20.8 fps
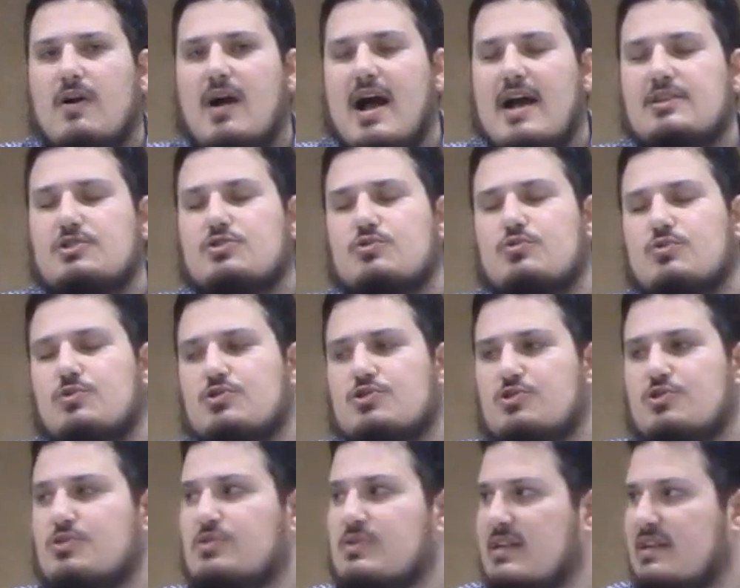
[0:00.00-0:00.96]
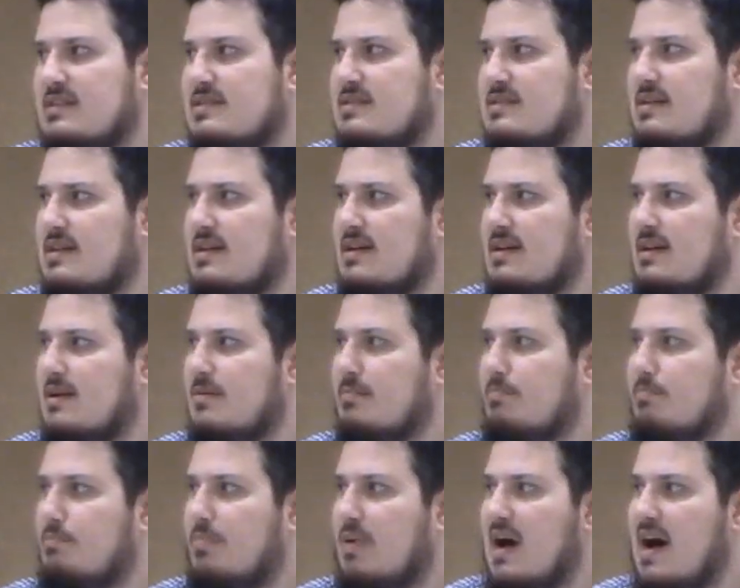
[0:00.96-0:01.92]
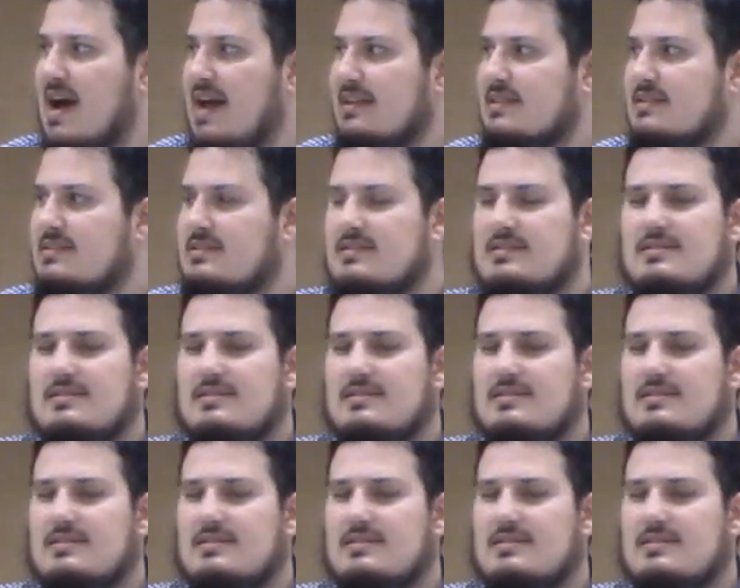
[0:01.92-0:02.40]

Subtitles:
high school students, but